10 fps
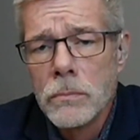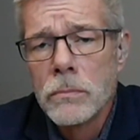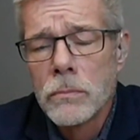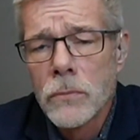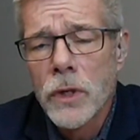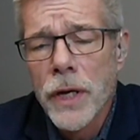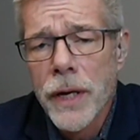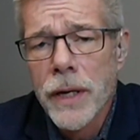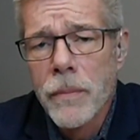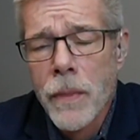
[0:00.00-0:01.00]

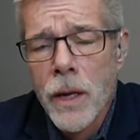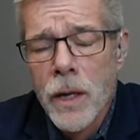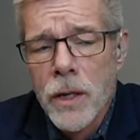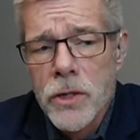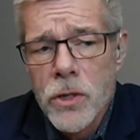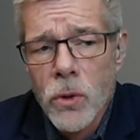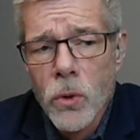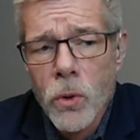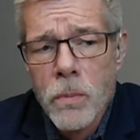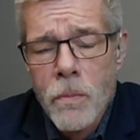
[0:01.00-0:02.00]
Okay.
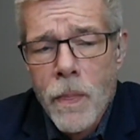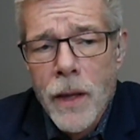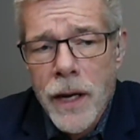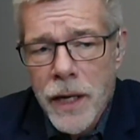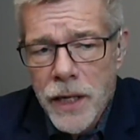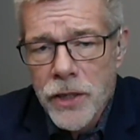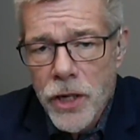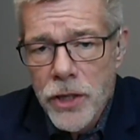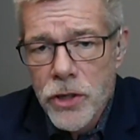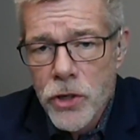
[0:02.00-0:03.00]
So,
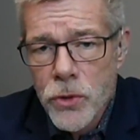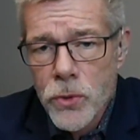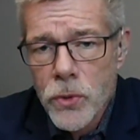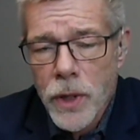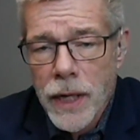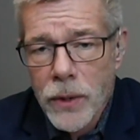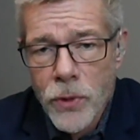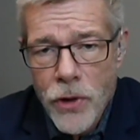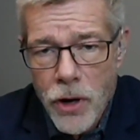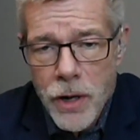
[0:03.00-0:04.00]
and you
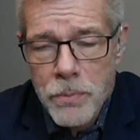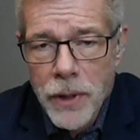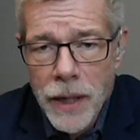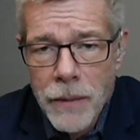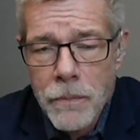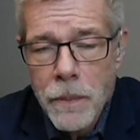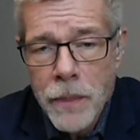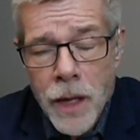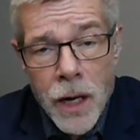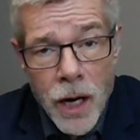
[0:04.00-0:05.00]
with
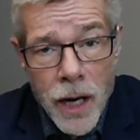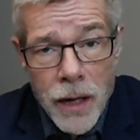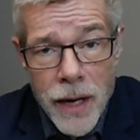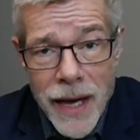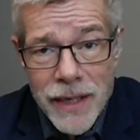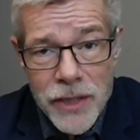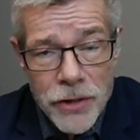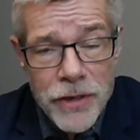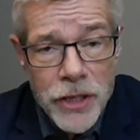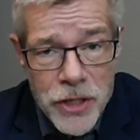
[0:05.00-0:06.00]
ARPA had
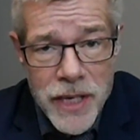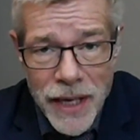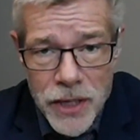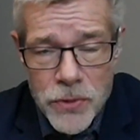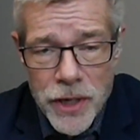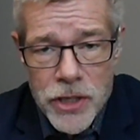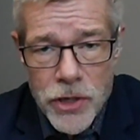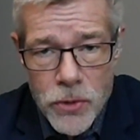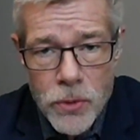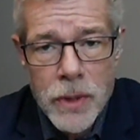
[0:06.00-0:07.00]
intervener status, right? So
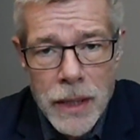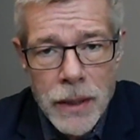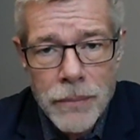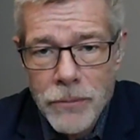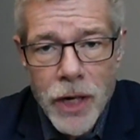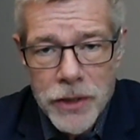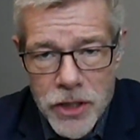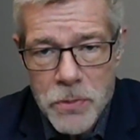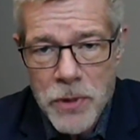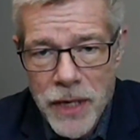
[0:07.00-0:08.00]
you got to
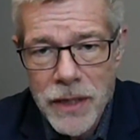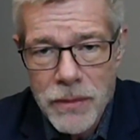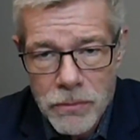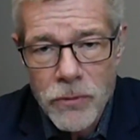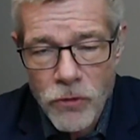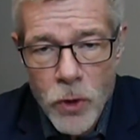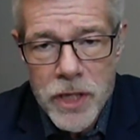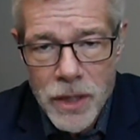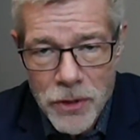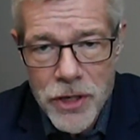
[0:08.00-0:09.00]
speak and
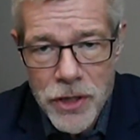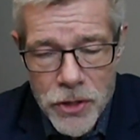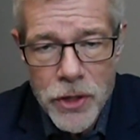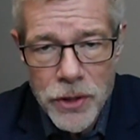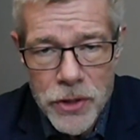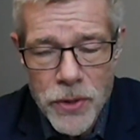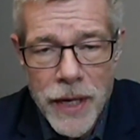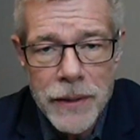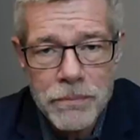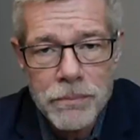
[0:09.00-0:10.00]
voice some of these concerns,
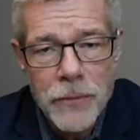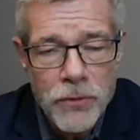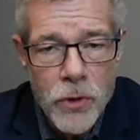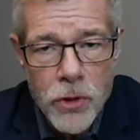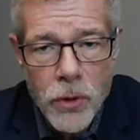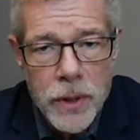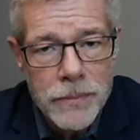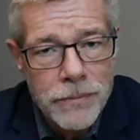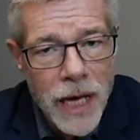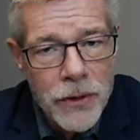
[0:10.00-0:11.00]
right, before the court.
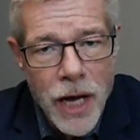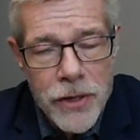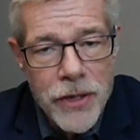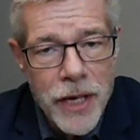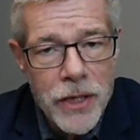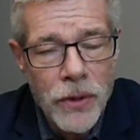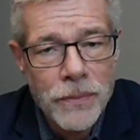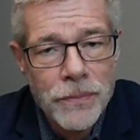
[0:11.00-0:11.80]
And how did that go?